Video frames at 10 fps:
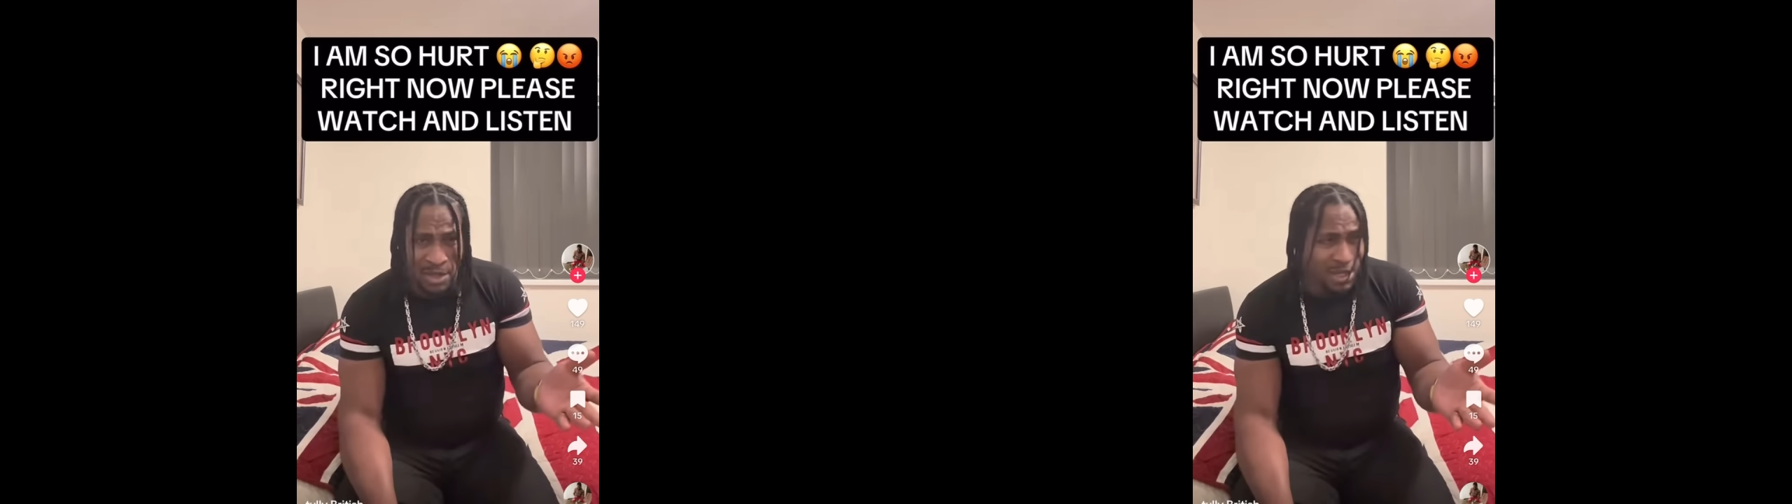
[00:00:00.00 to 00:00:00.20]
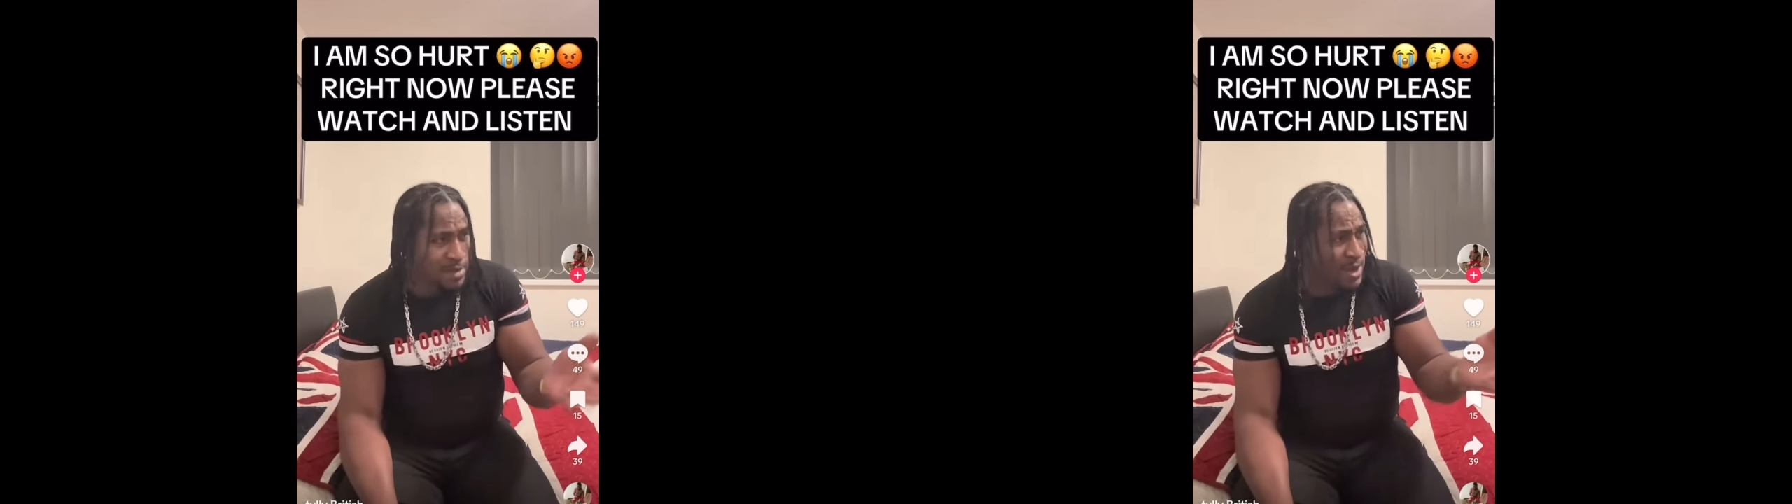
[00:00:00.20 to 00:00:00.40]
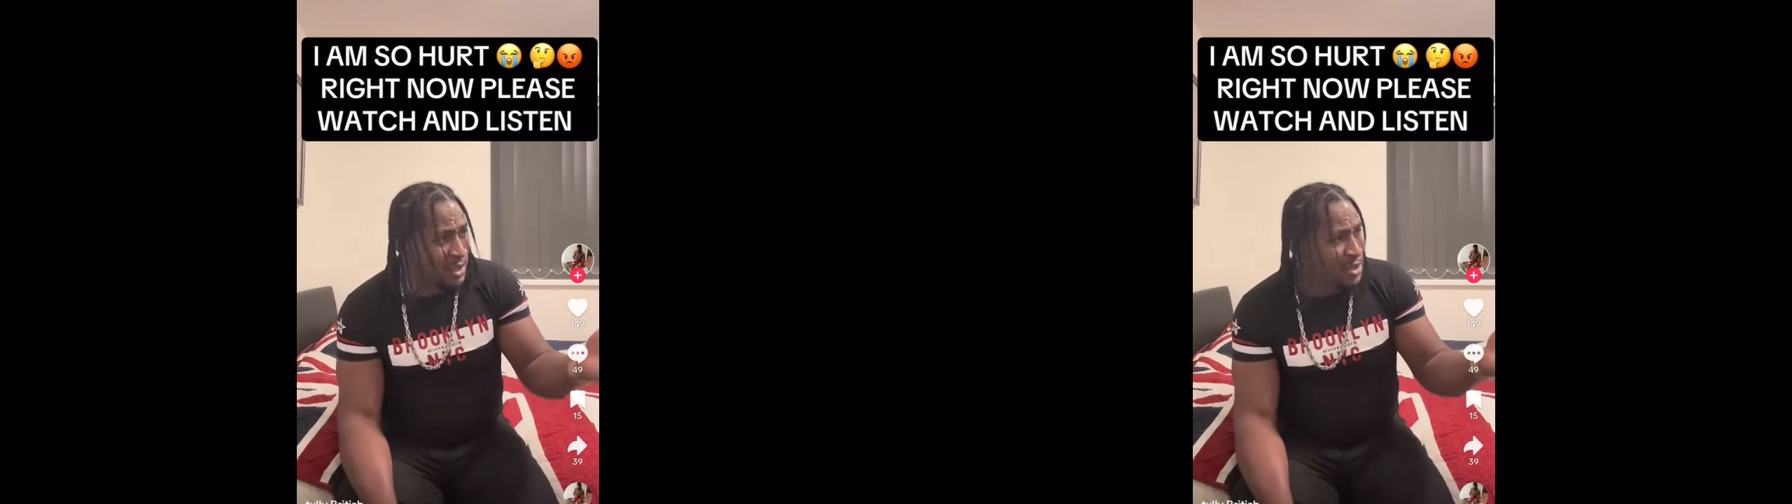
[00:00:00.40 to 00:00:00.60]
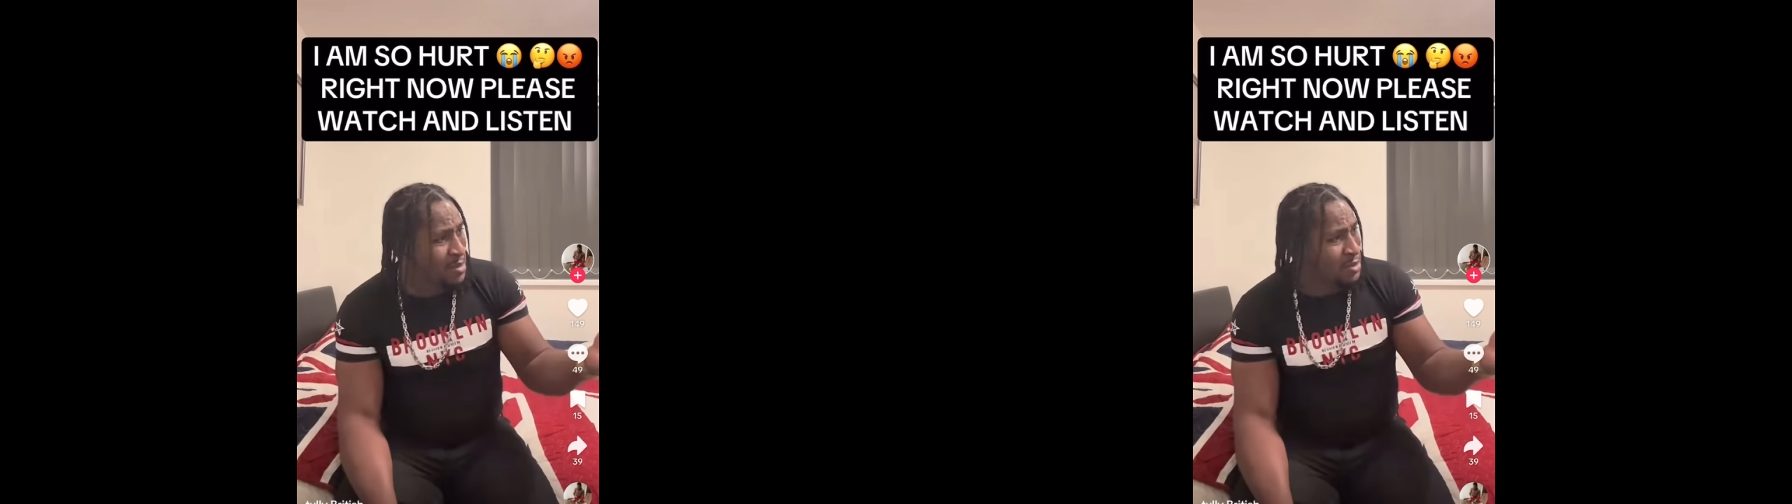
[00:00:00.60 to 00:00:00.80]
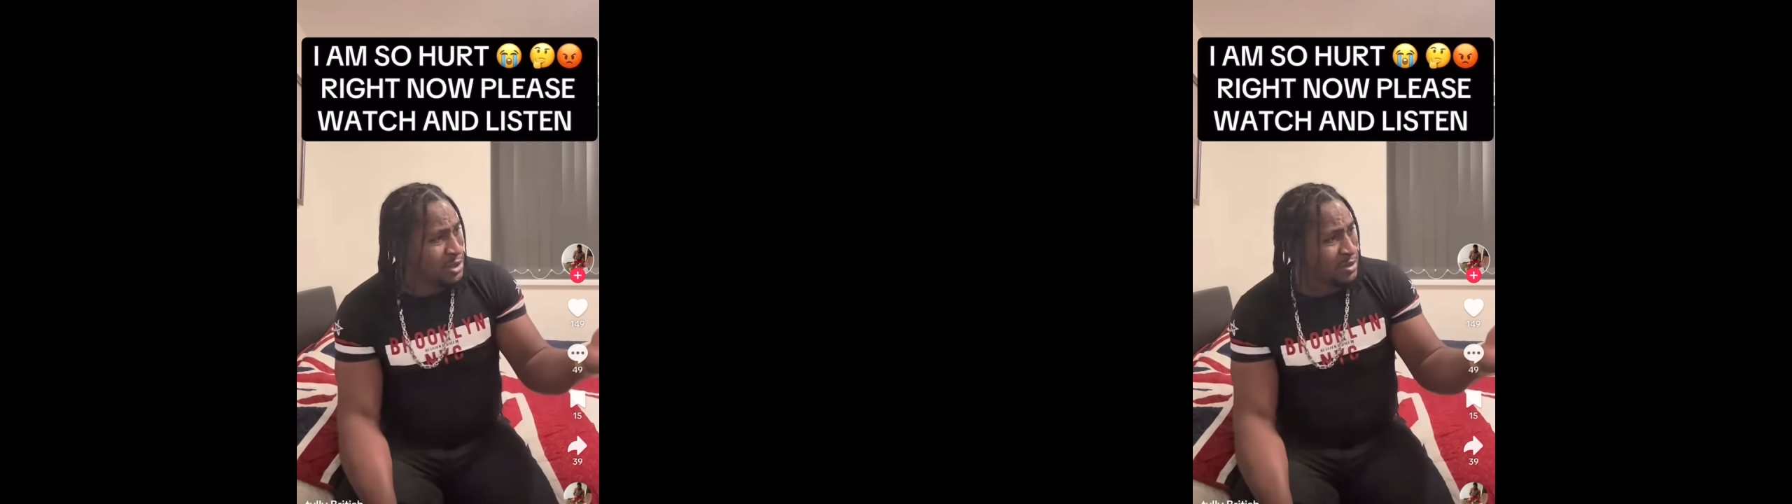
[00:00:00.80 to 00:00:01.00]
Them I
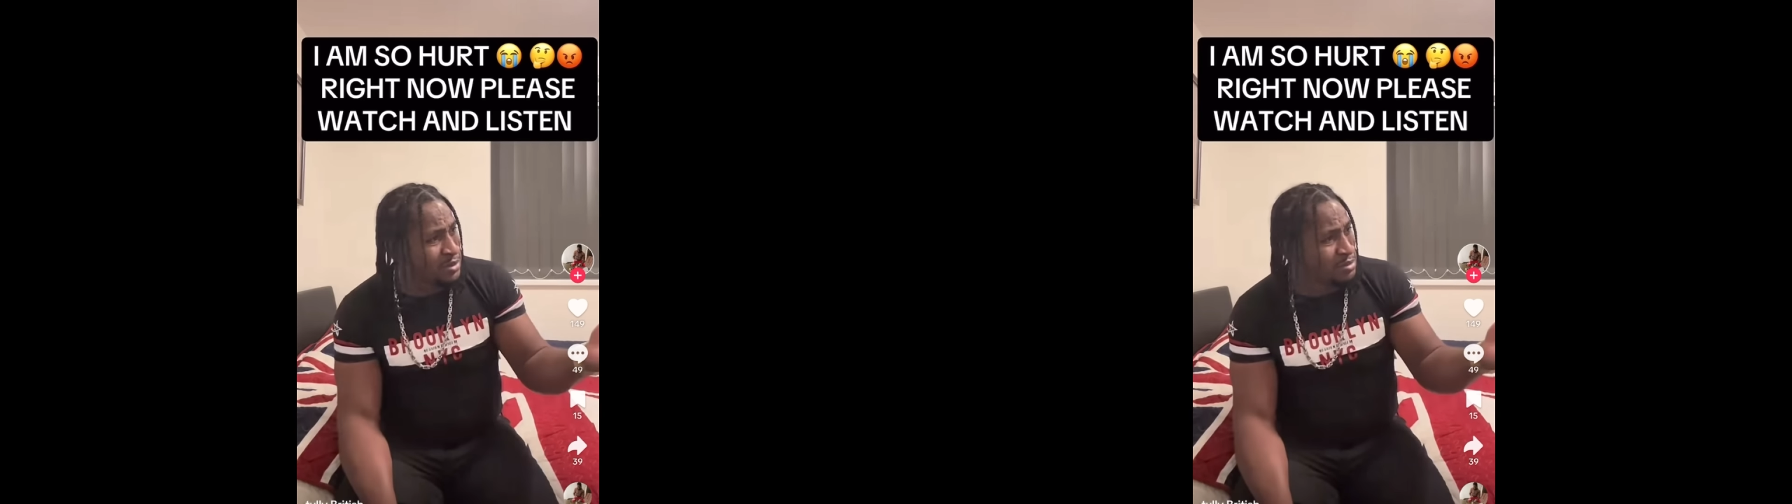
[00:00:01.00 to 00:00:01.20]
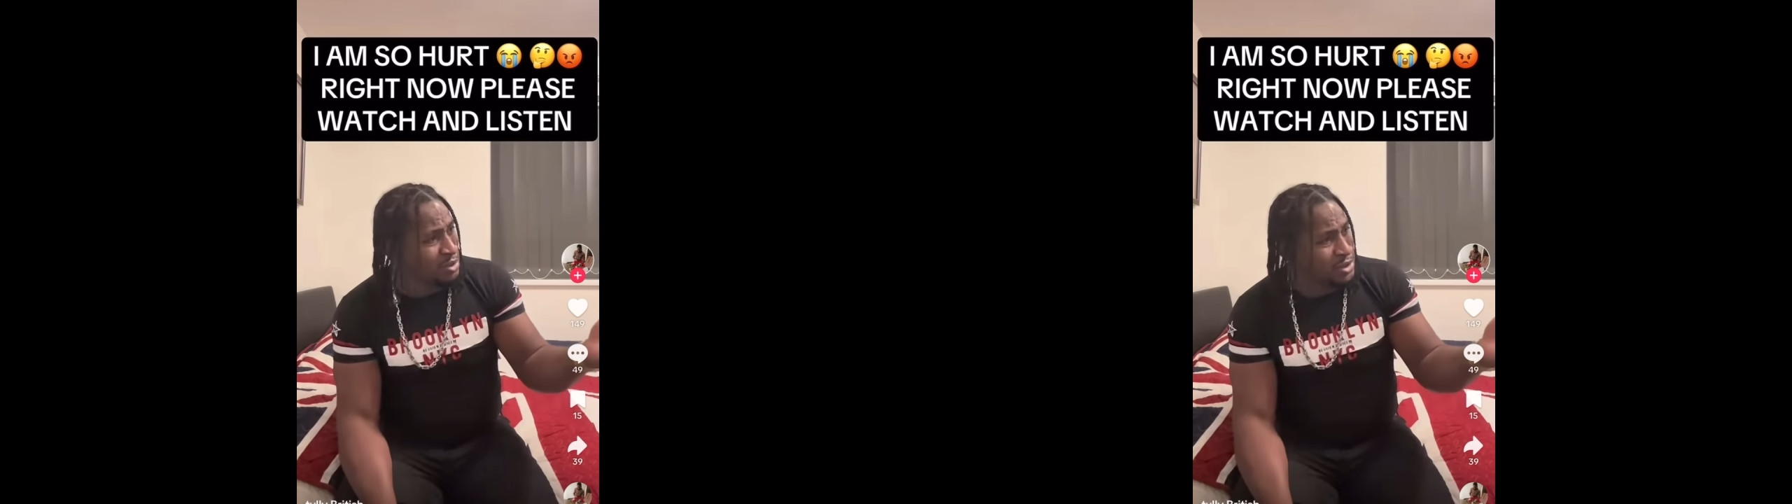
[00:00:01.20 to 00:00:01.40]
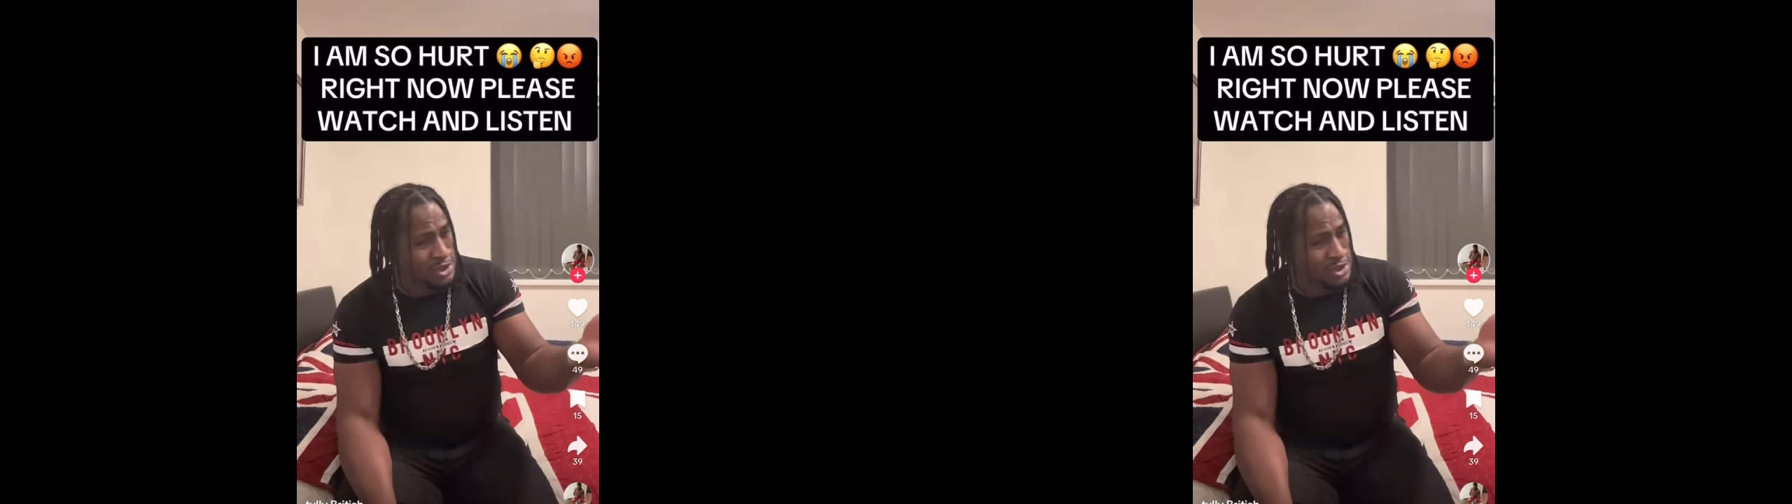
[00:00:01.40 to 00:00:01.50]
give must must